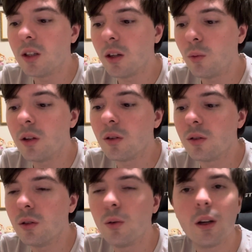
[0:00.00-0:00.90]
went on
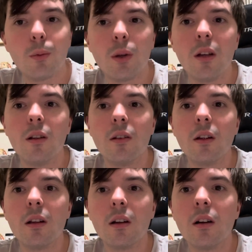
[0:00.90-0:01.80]
Nouveau pens,
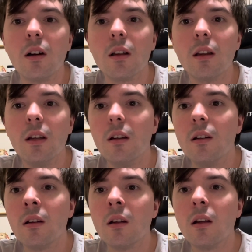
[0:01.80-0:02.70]
and I got the
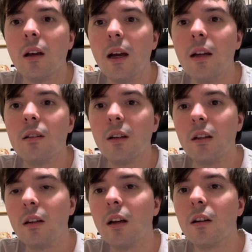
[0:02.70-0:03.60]

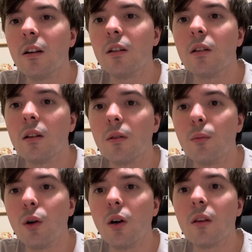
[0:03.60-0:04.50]
18 karat
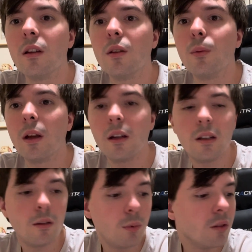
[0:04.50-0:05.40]
broad nib, and
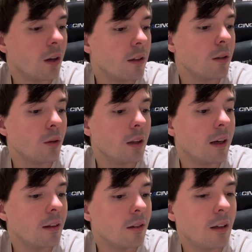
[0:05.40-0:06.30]
I've been riding with
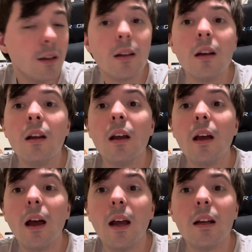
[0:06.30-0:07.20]
that today,
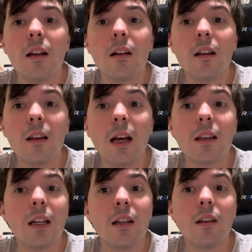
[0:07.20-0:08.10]
and that
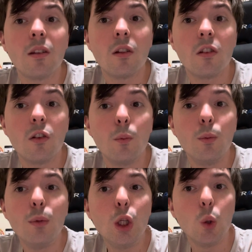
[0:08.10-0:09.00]
thing is
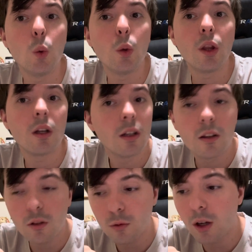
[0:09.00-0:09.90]
smooth.
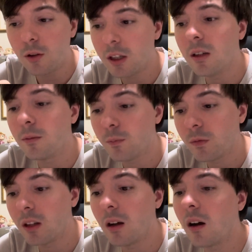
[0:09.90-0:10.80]
It's really
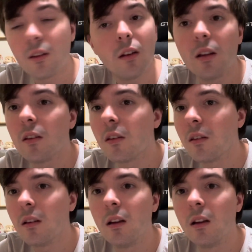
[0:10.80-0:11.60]
nice. It's